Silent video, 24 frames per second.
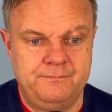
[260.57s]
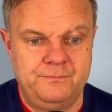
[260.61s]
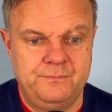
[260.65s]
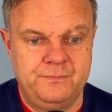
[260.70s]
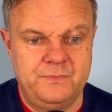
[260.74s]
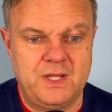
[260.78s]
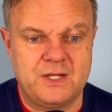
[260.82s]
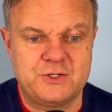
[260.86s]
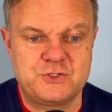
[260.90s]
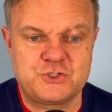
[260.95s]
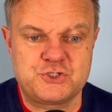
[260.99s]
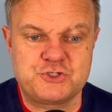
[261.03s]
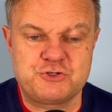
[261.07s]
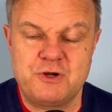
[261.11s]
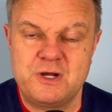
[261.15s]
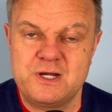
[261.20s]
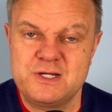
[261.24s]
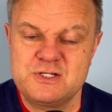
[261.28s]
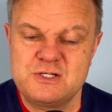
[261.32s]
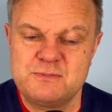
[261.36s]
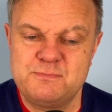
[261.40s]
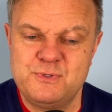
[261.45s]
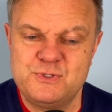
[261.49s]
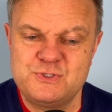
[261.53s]
and tried
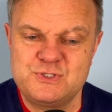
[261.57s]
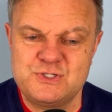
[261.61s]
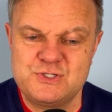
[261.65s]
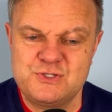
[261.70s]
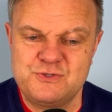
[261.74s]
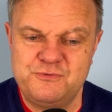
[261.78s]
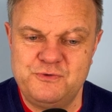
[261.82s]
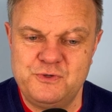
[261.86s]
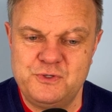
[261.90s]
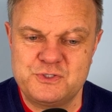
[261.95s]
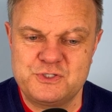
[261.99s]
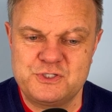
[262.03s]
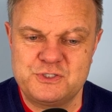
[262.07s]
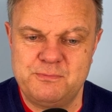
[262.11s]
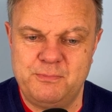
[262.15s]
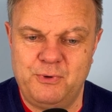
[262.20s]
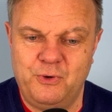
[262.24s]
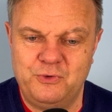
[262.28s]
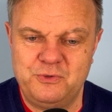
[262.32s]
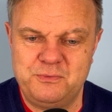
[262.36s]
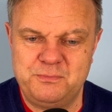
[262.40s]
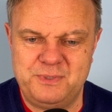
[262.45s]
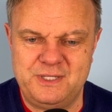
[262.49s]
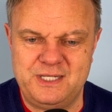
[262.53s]
to put his foot
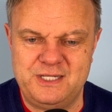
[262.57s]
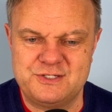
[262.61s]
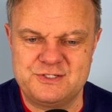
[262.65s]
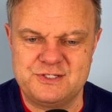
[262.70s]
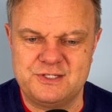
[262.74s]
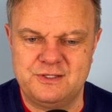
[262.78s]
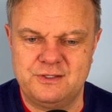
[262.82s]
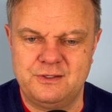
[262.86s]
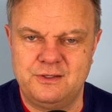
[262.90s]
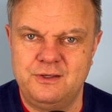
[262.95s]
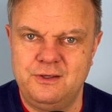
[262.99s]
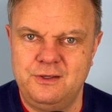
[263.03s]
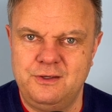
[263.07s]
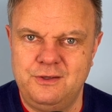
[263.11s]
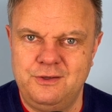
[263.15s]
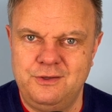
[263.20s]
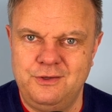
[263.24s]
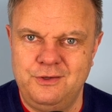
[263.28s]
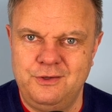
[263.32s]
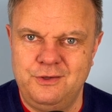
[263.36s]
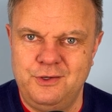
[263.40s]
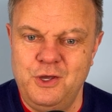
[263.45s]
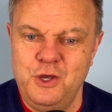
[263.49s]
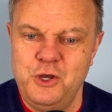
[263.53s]
upon Peter,
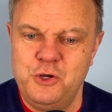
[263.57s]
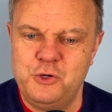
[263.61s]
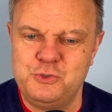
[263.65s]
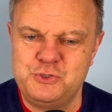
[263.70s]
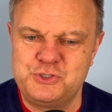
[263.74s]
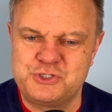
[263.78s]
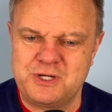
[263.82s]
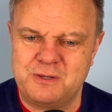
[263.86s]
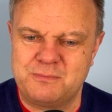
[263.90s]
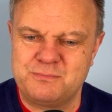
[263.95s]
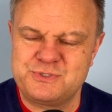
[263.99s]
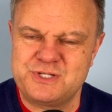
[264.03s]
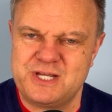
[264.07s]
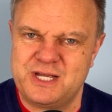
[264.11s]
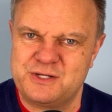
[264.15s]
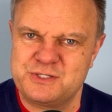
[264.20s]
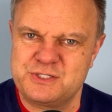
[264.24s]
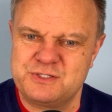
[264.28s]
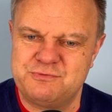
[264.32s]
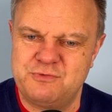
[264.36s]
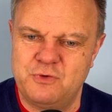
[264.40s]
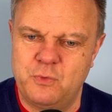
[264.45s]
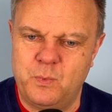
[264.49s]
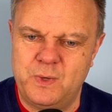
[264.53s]
who jumped out
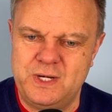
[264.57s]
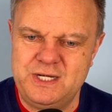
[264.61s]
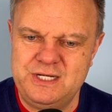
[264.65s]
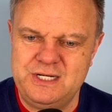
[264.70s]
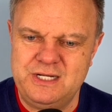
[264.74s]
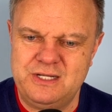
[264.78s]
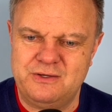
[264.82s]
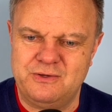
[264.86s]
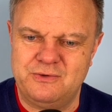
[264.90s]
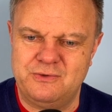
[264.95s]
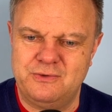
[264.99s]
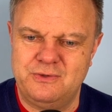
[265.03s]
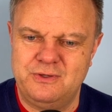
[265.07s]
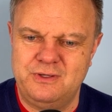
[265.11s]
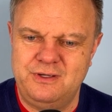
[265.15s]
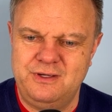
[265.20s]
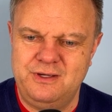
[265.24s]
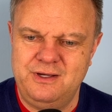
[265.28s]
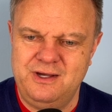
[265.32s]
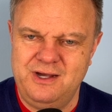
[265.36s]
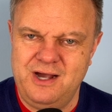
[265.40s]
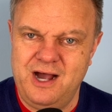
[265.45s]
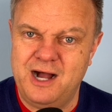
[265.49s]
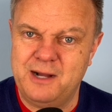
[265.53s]
of a window,
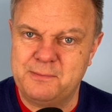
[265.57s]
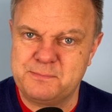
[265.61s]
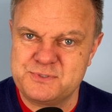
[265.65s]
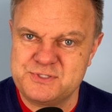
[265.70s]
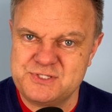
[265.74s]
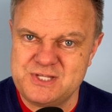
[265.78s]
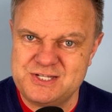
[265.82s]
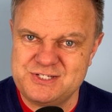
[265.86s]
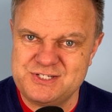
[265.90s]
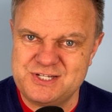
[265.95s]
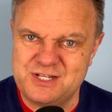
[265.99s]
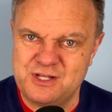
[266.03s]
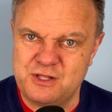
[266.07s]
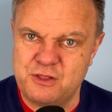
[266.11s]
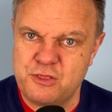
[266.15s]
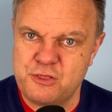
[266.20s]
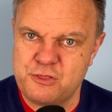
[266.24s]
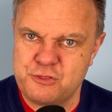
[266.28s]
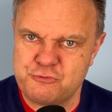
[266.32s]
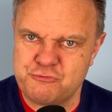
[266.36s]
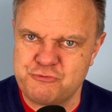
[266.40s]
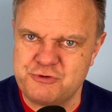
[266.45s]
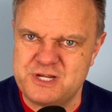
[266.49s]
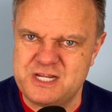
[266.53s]
upsetting
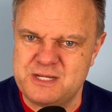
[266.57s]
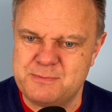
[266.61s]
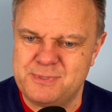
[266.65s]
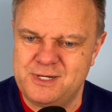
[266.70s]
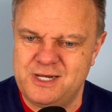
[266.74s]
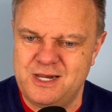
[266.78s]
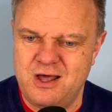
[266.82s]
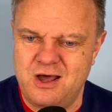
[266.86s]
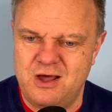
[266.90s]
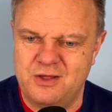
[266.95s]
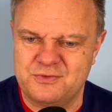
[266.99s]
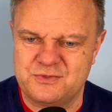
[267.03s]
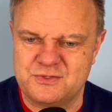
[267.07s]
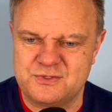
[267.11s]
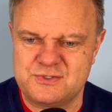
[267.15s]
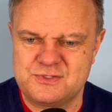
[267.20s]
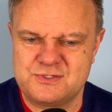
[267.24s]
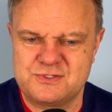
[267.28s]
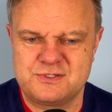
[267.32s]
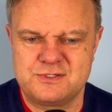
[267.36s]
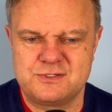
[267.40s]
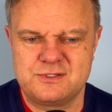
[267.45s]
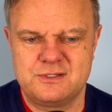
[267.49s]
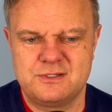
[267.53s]
3
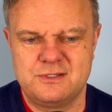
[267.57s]
plants.